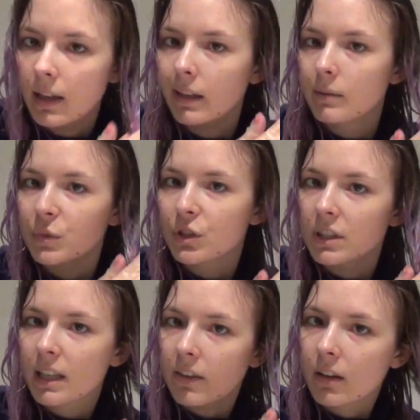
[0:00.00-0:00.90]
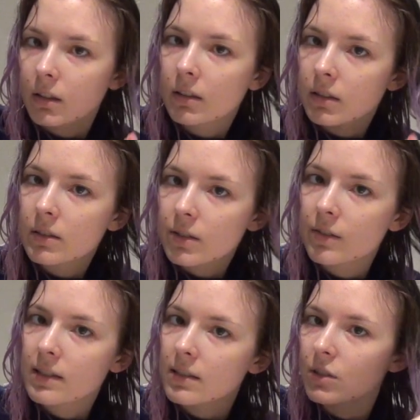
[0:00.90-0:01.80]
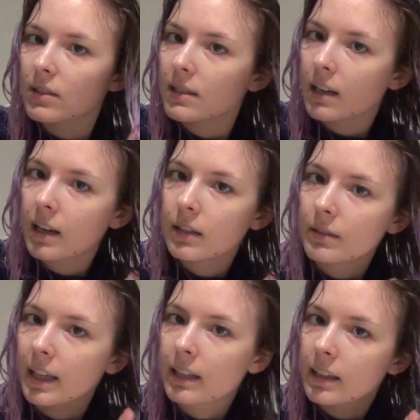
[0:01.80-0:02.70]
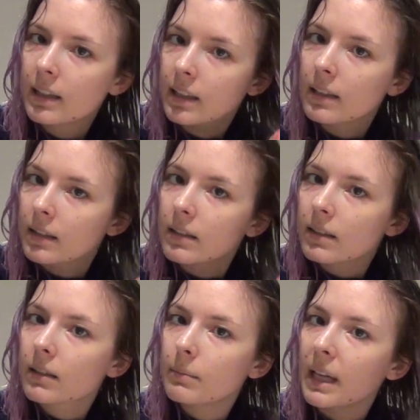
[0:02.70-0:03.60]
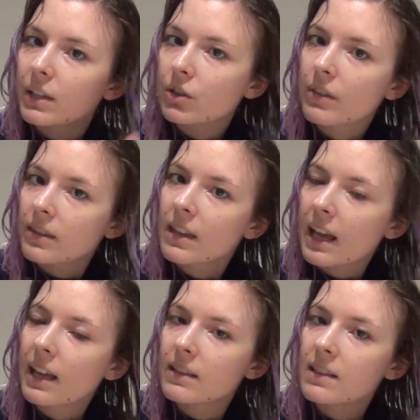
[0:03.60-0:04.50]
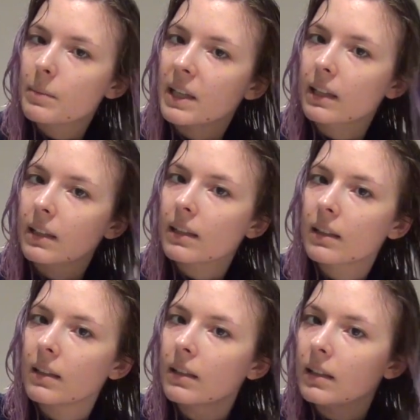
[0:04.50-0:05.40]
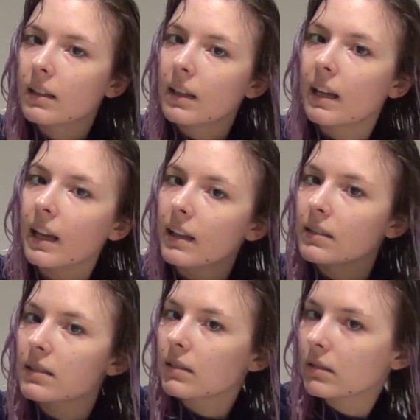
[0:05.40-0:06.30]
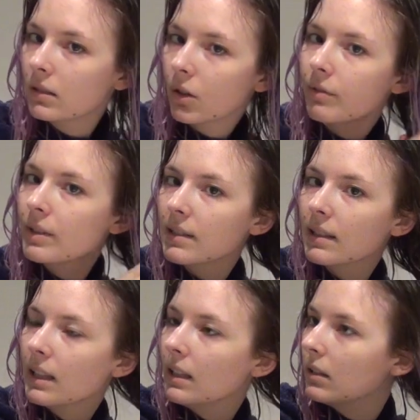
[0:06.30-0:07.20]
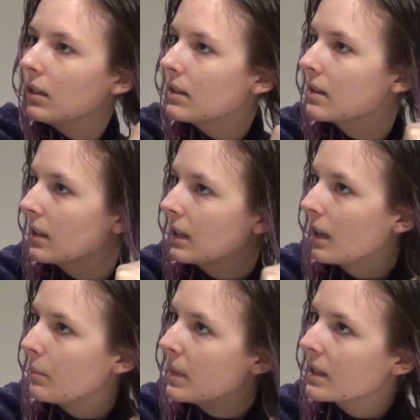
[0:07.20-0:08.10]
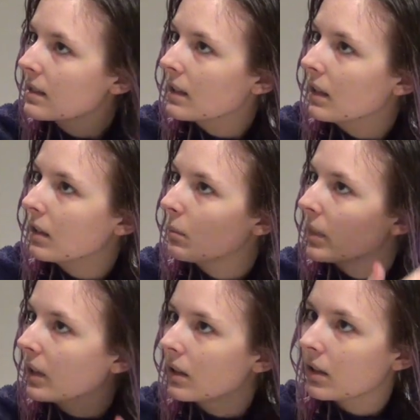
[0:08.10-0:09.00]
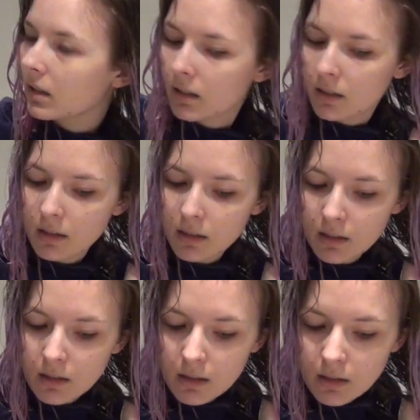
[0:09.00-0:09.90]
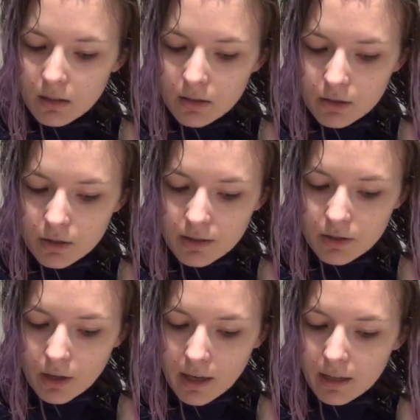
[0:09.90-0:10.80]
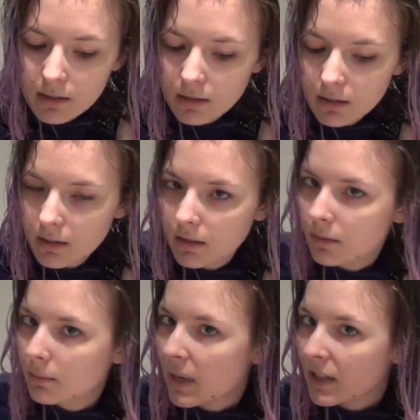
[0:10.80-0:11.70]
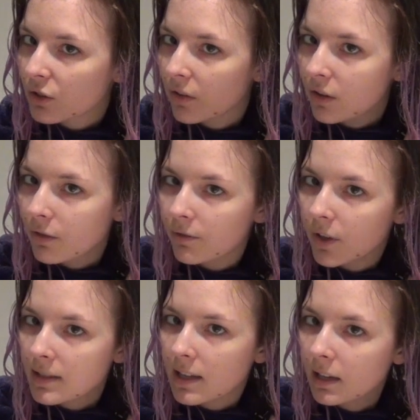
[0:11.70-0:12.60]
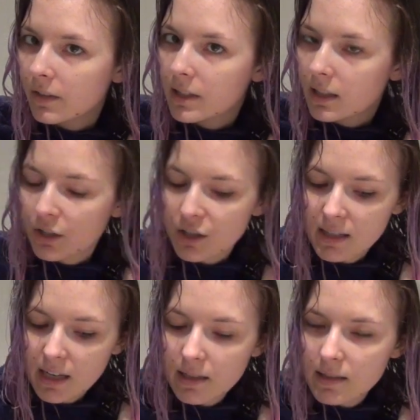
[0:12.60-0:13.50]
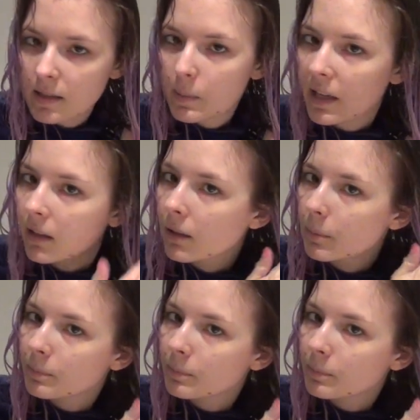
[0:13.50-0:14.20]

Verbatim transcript: And mush it together. So this is just to kind of like make sure that the ends are pink and obviously it's going to get mixed in but just try and make sure that the first colour that touches the ends is pink.